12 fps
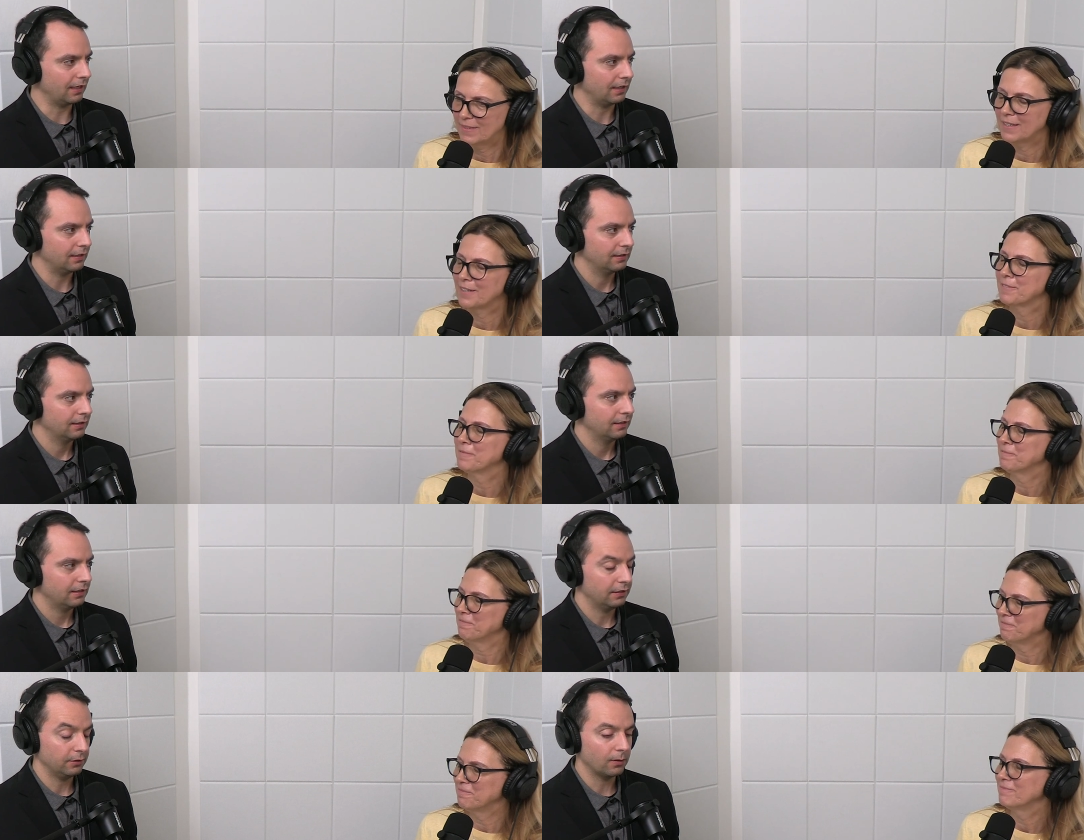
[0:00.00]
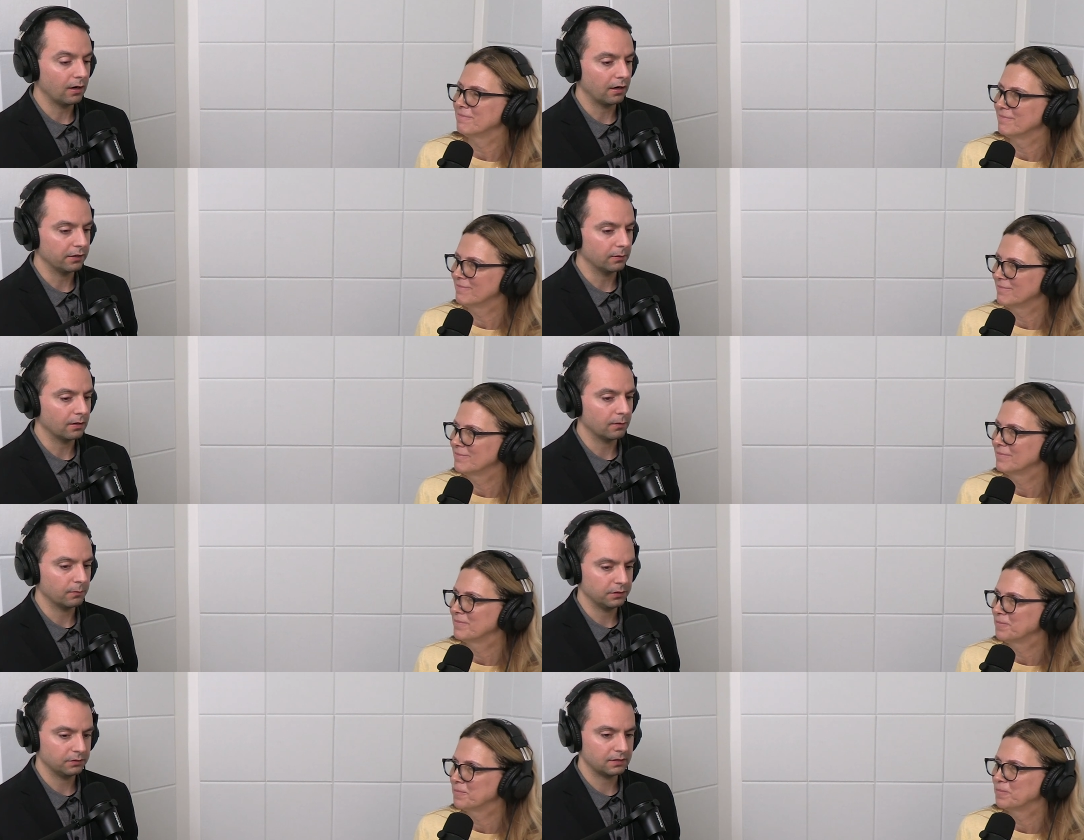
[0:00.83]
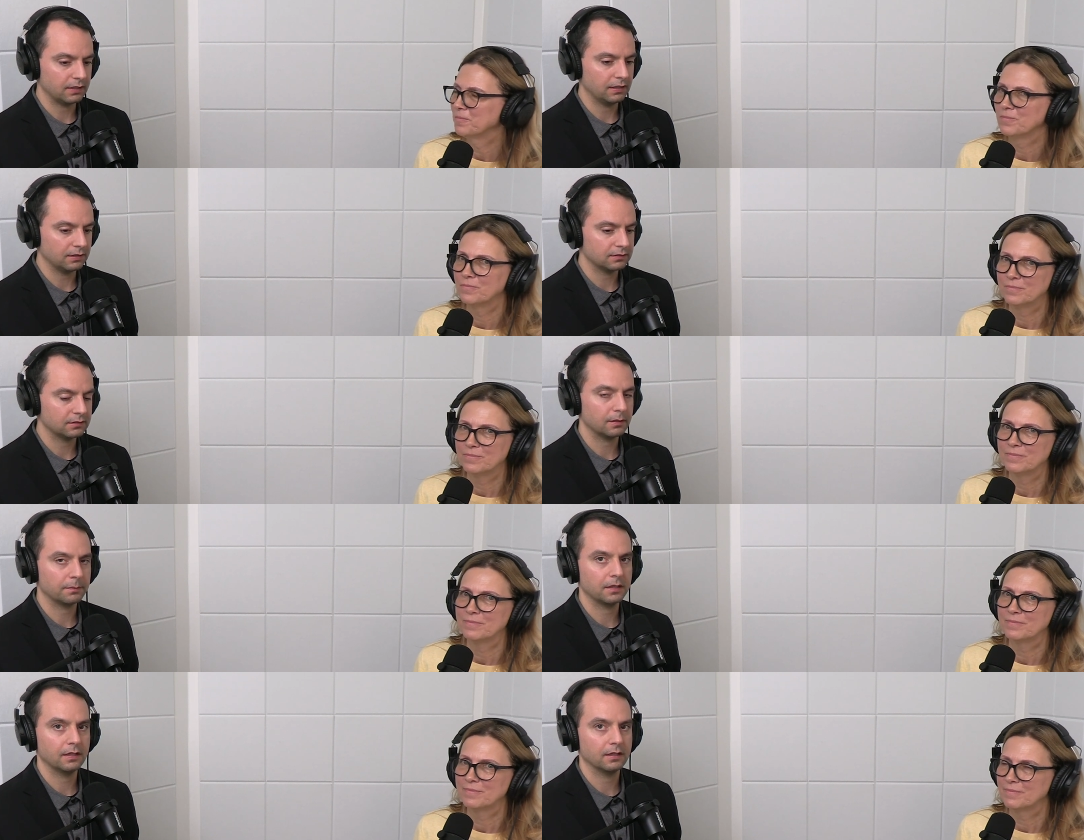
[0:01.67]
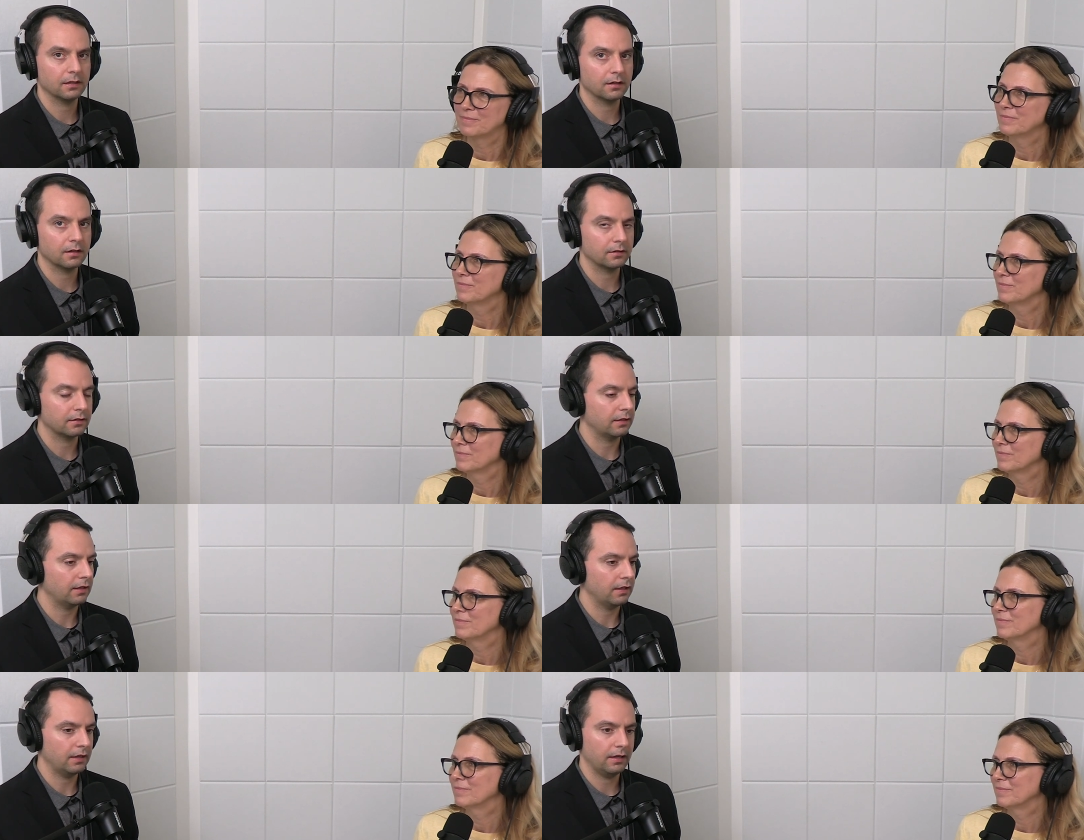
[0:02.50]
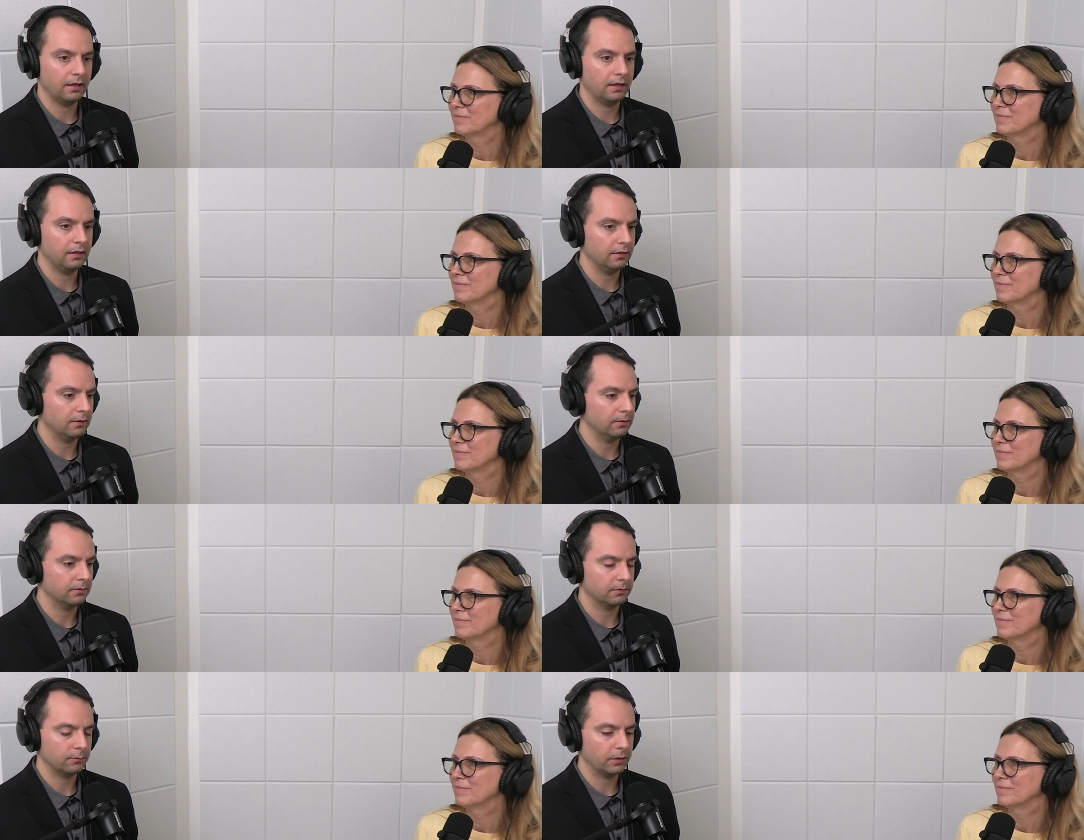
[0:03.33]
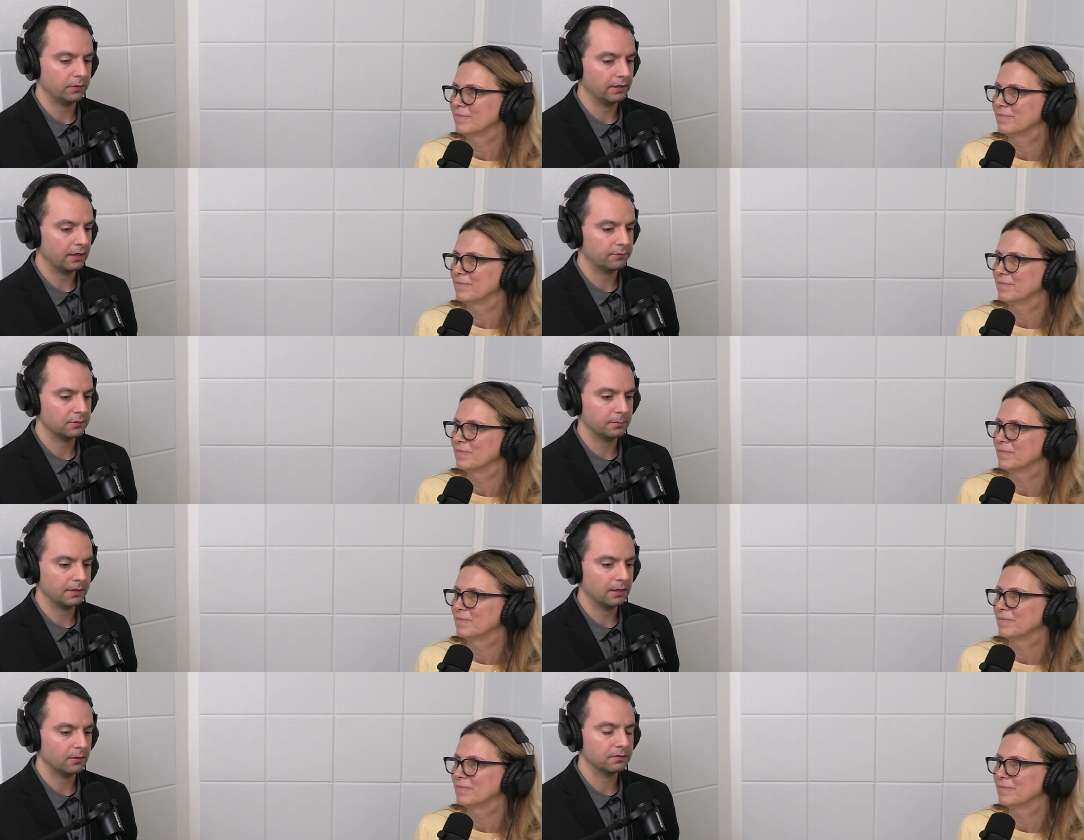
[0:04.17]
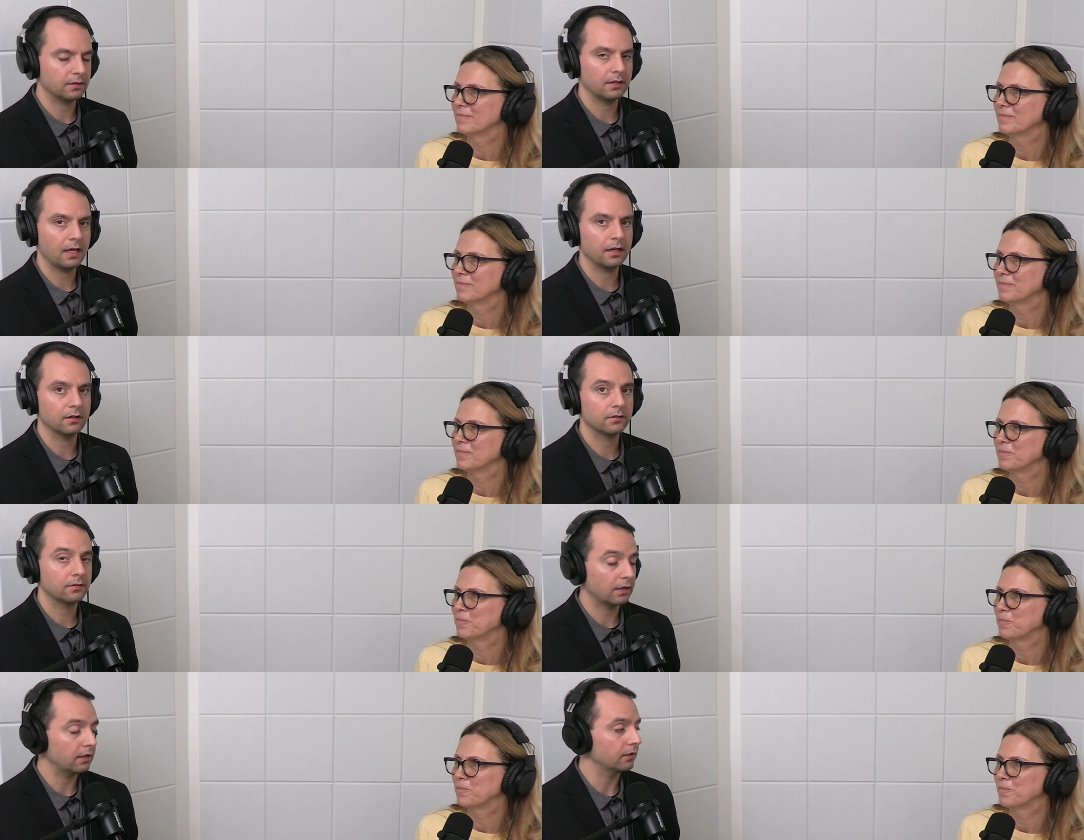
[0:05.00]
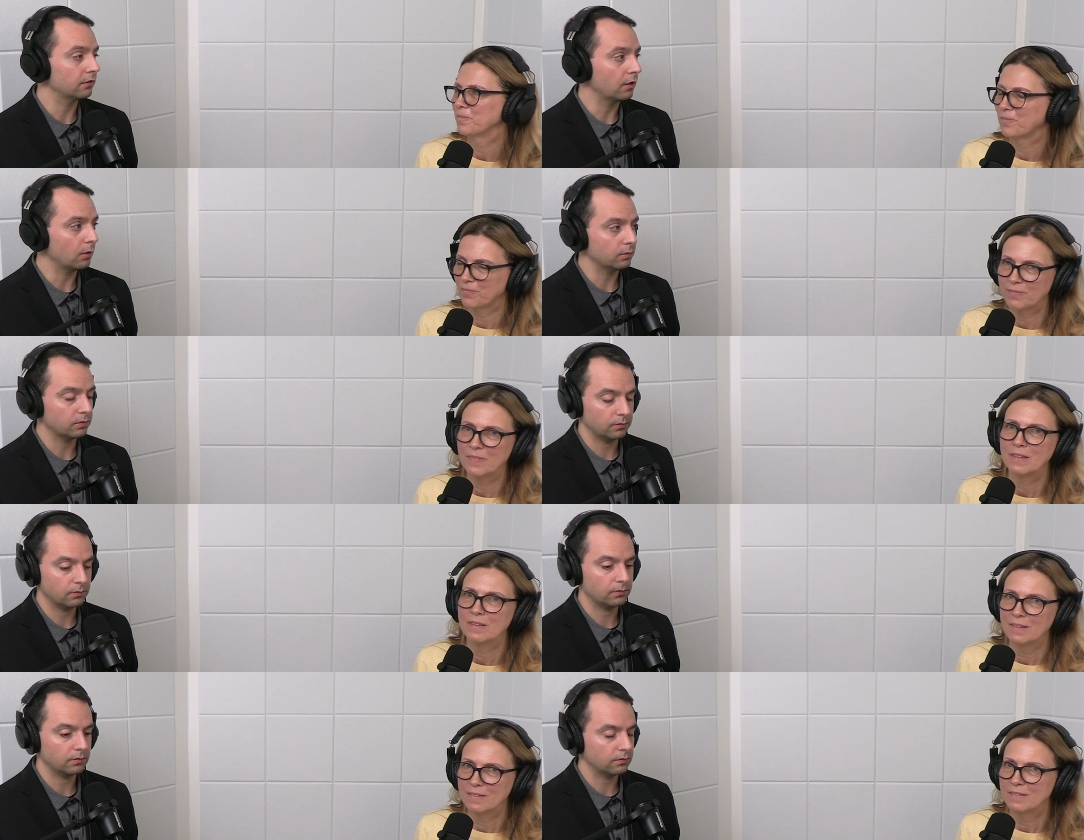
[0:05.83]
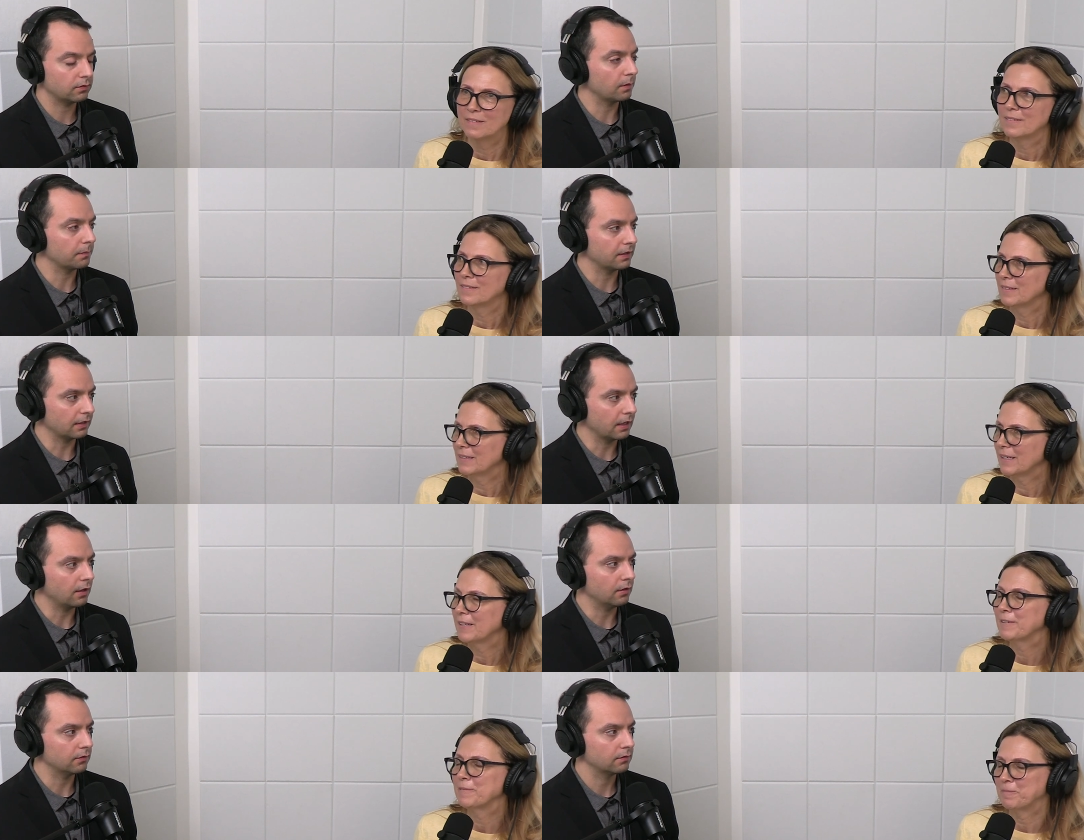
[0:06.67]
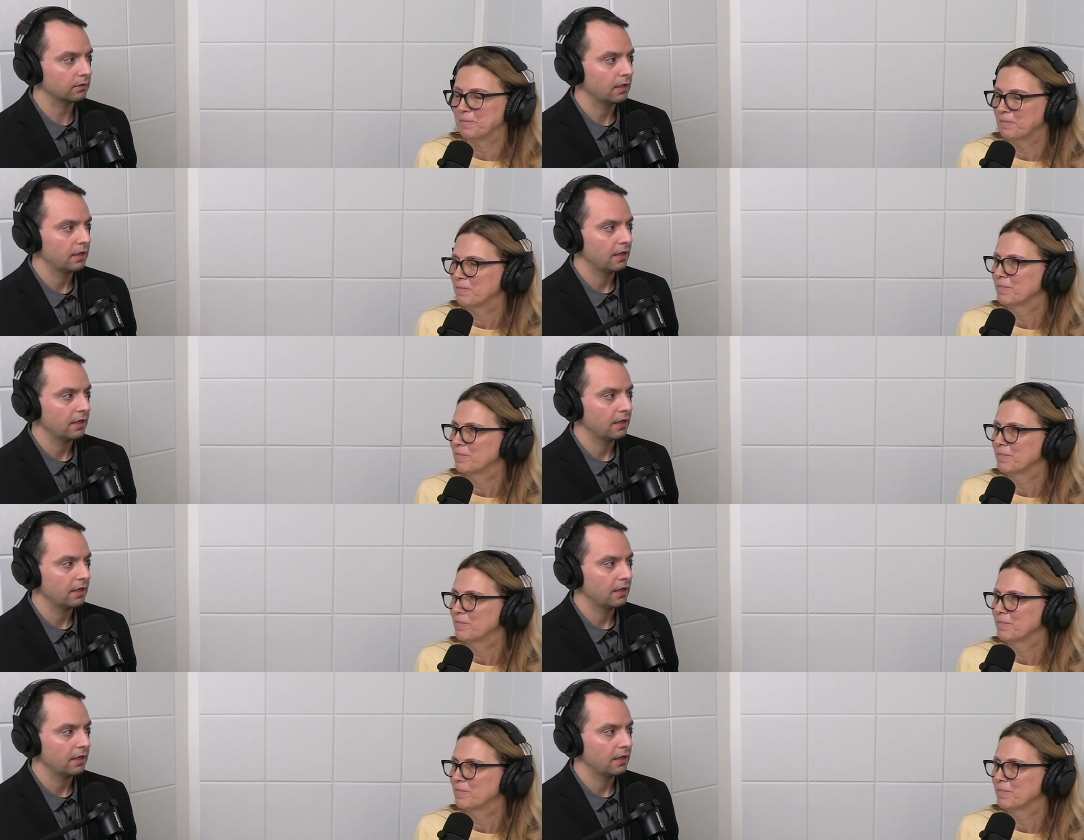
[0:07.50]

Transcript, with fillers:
Speaker 1: yeah you are you are when you say yes to something you're Eh, you know, we only have so many hours in the day, or saying no to to something yeah. else.